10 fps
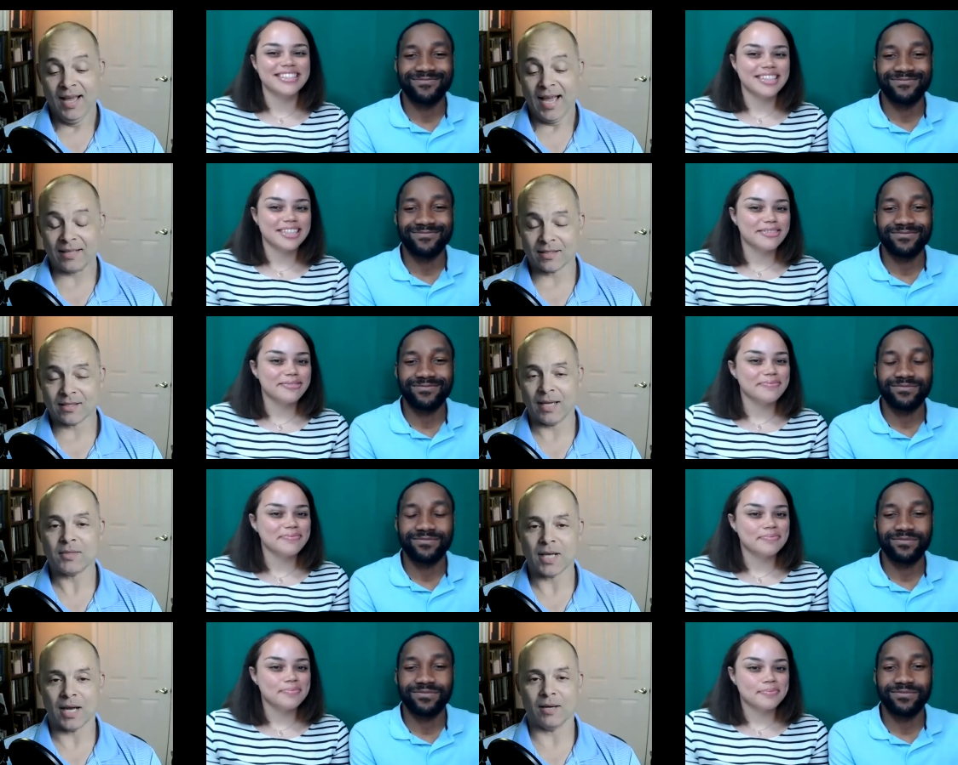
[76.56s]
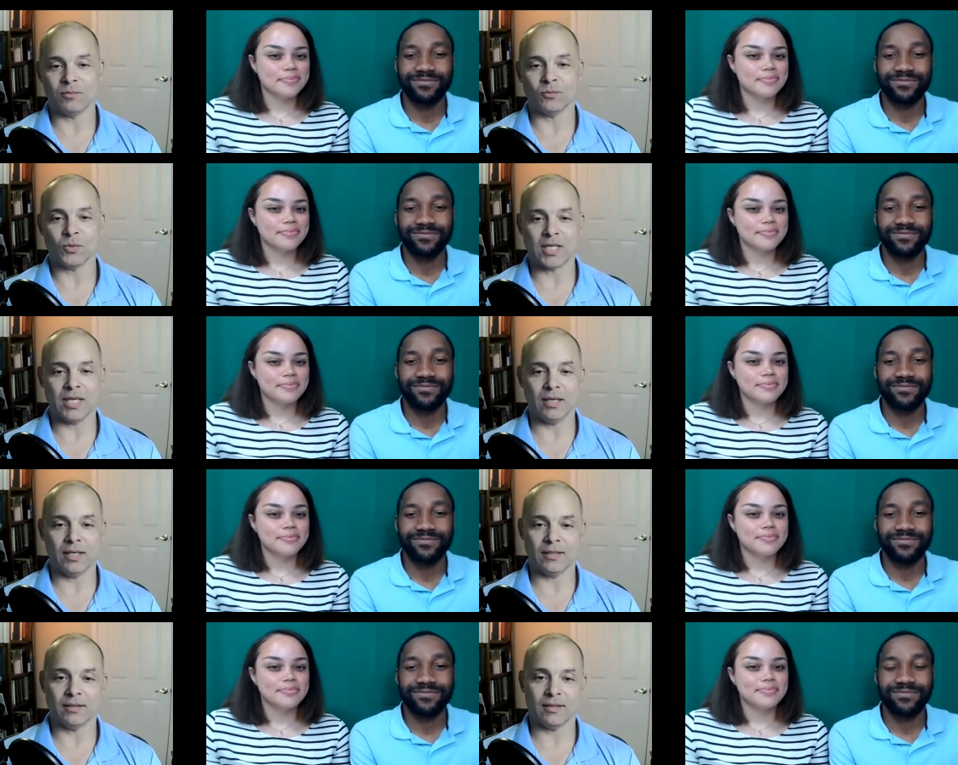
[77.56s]
Speaker 1: At the same time, was
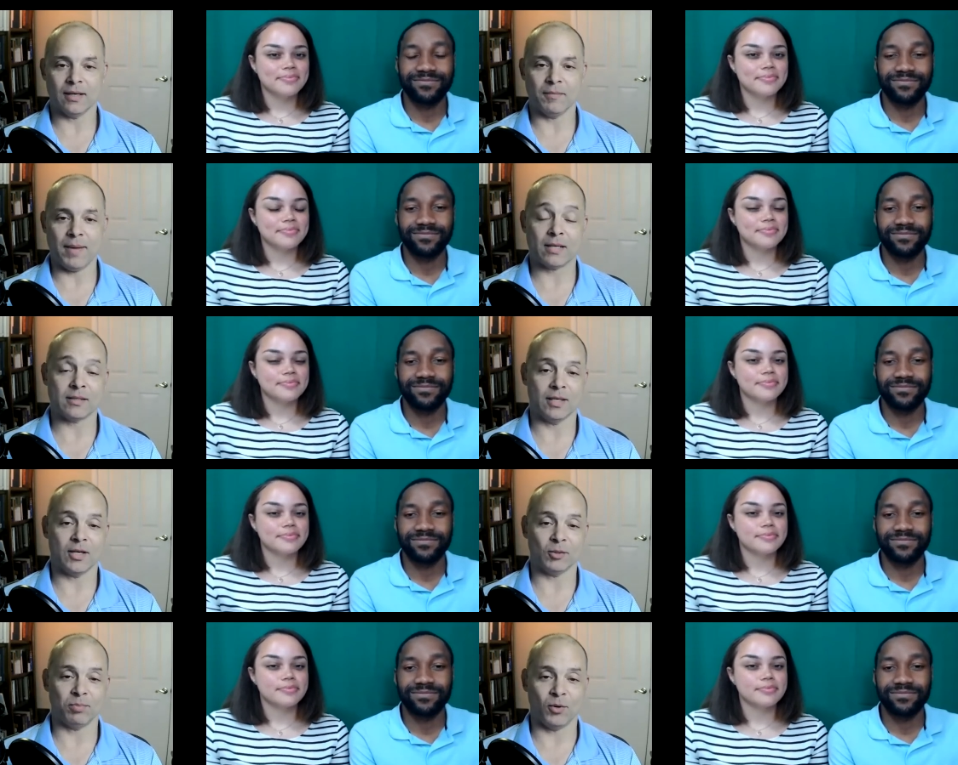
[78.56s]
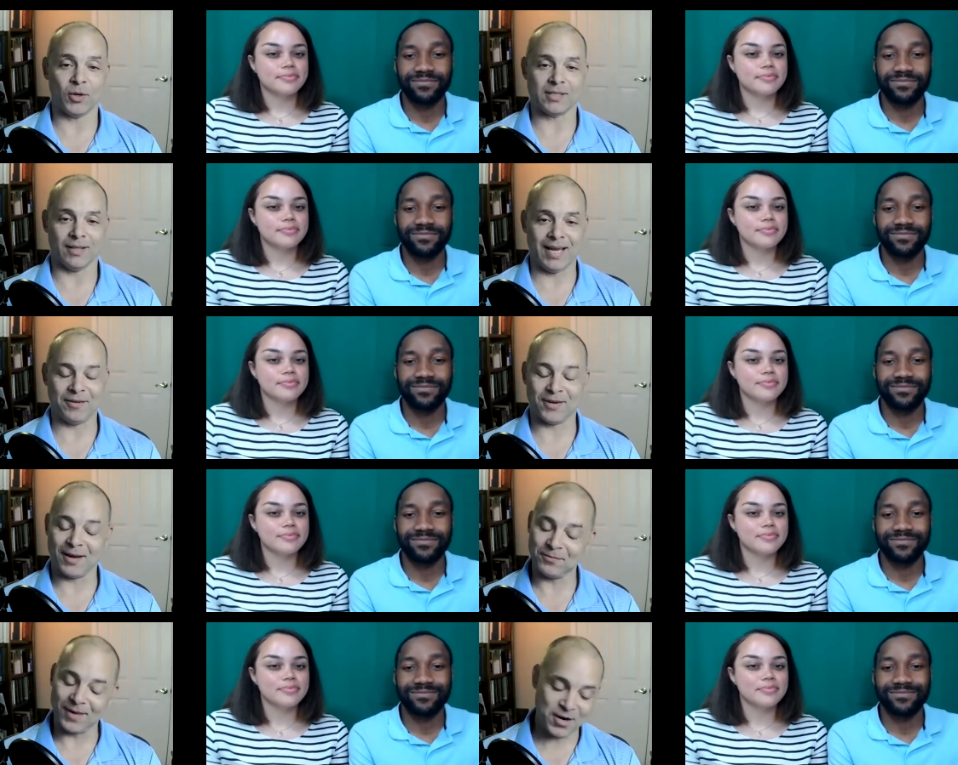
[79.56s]
getting a magazine called Boy's Life.
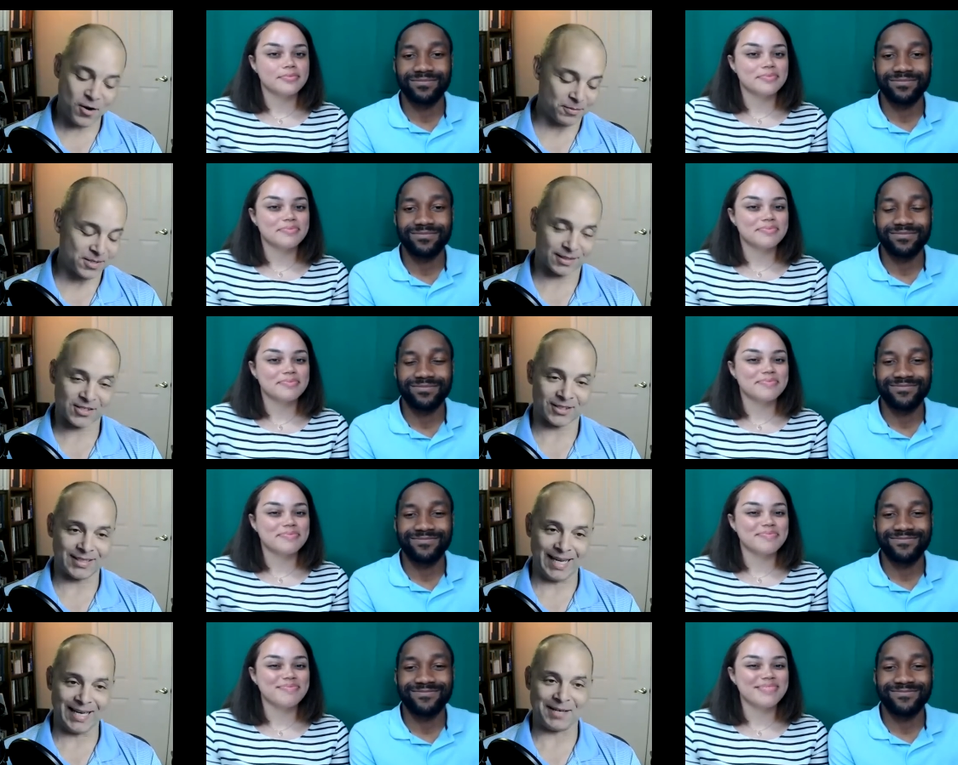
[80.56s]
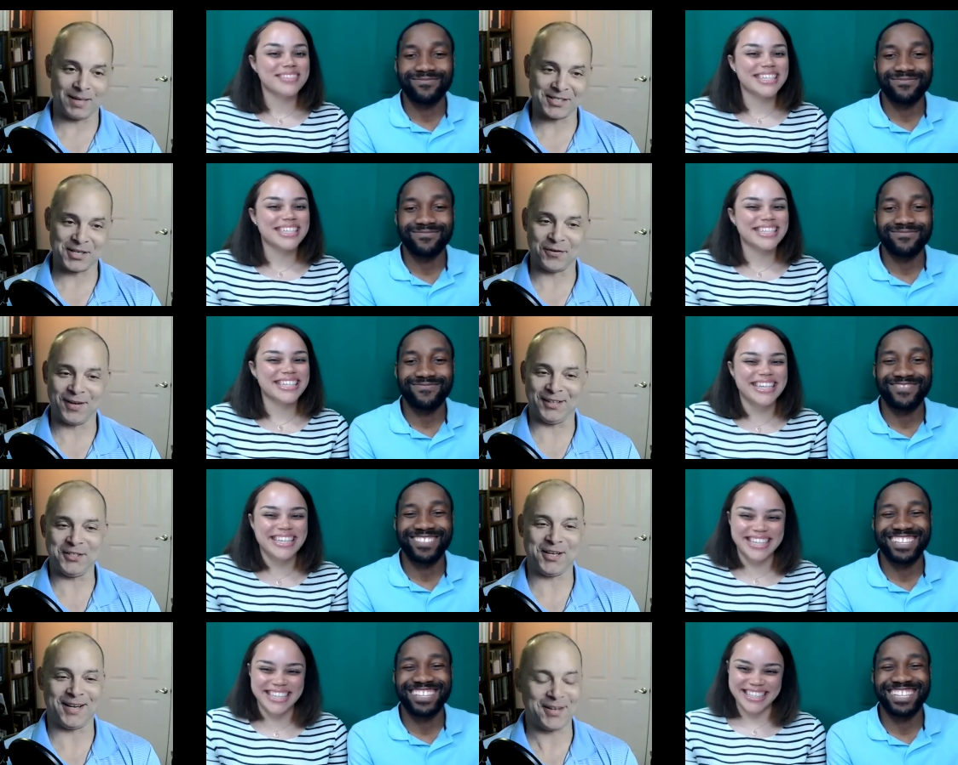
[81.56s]
Now, I know I'm seriously dating myself
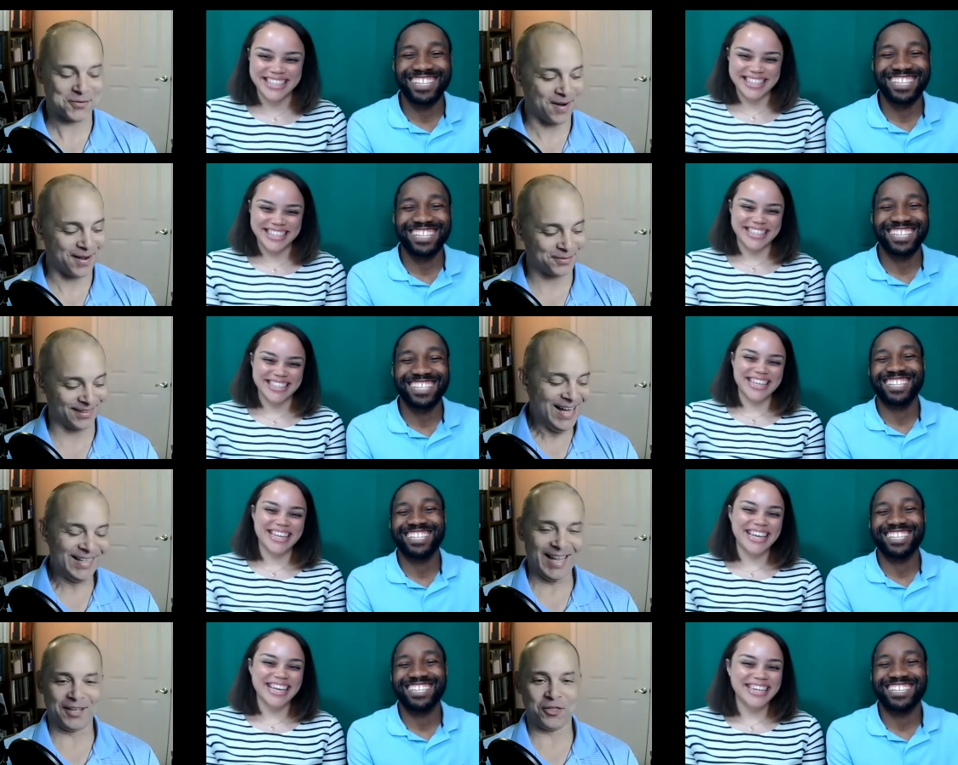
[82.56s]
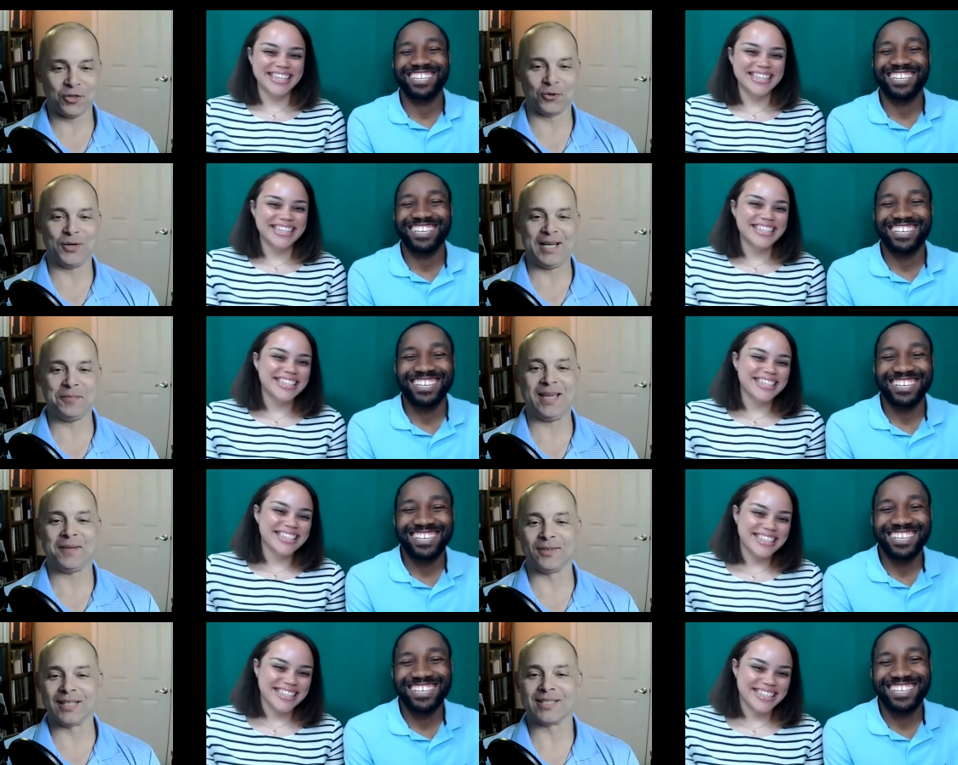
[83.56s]
here. There's probably like three
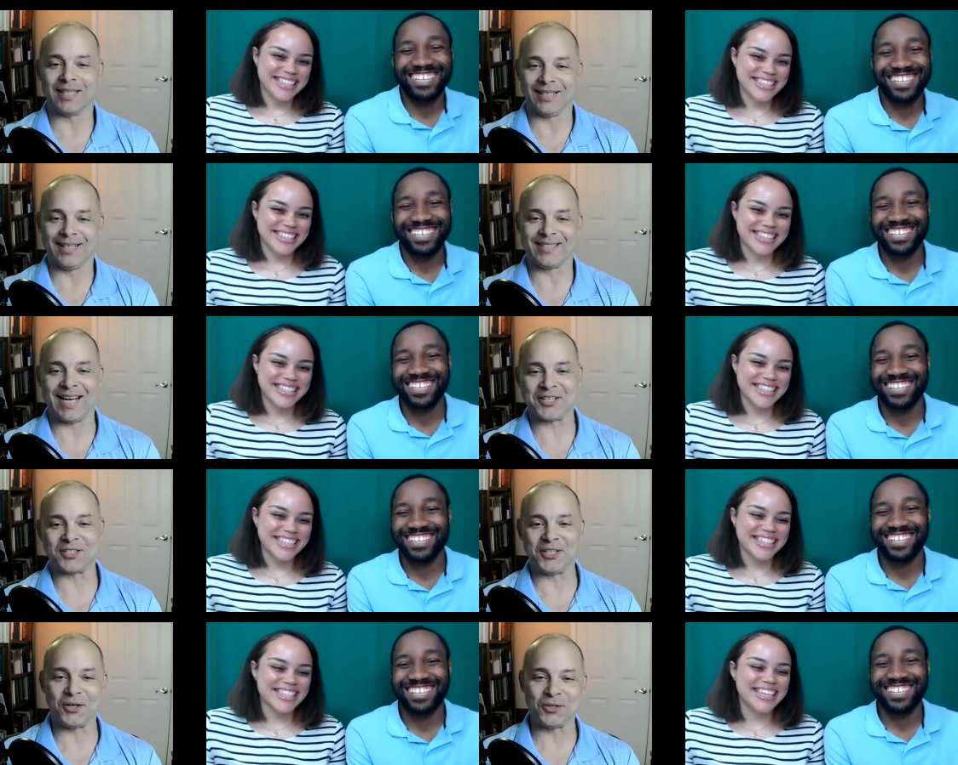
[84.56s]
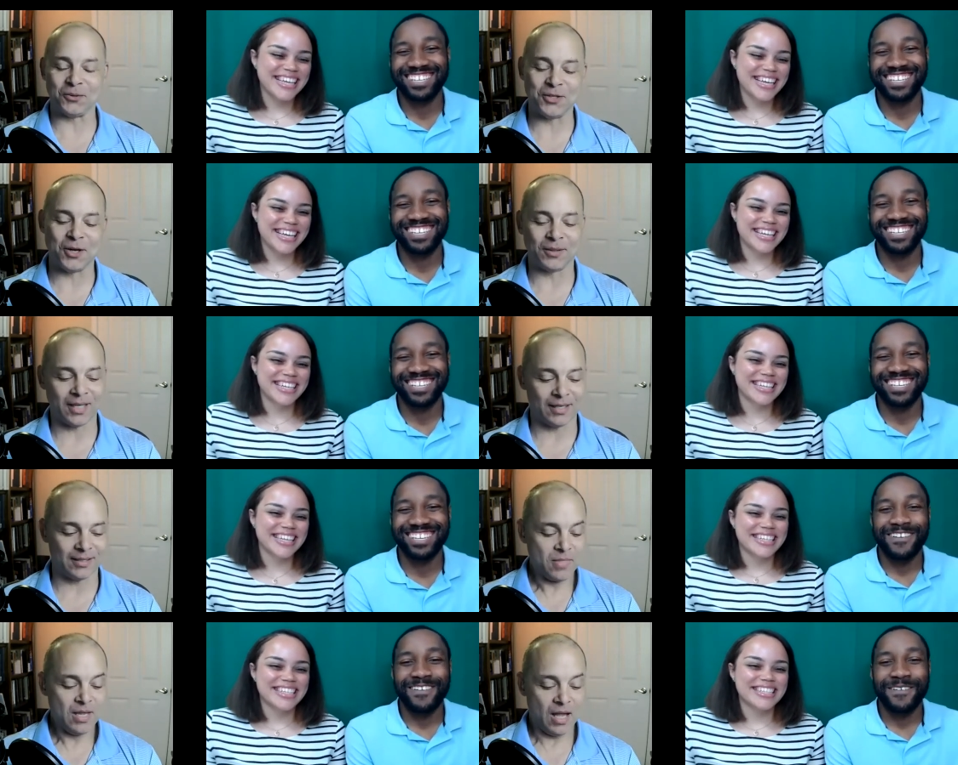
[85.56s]
people listening to this that actually know, know what that
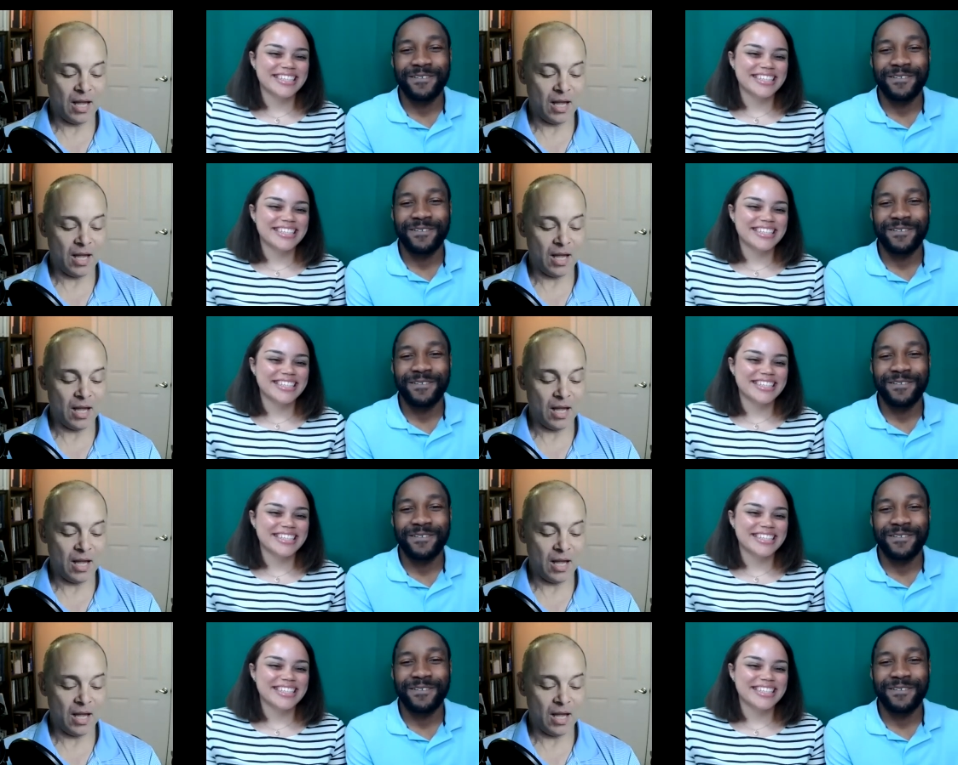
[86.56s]
is.